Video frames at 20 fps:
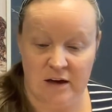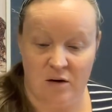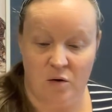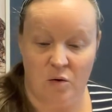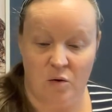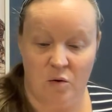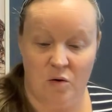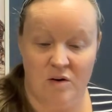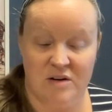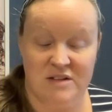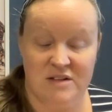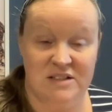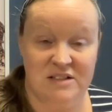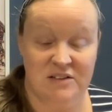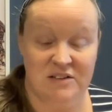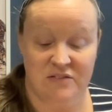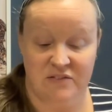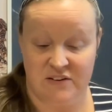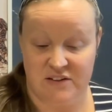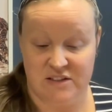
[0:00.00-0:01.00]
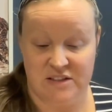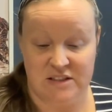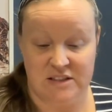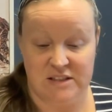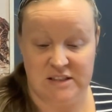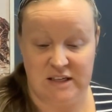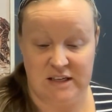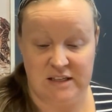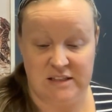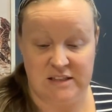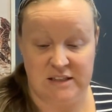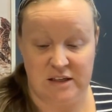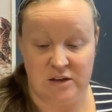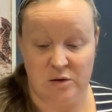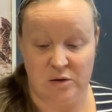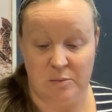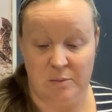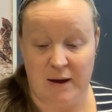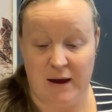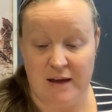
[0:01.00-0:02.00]
or deficiencies in
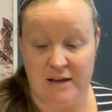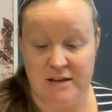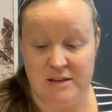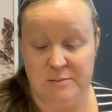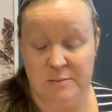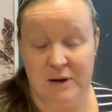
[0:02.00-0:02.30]
your pets.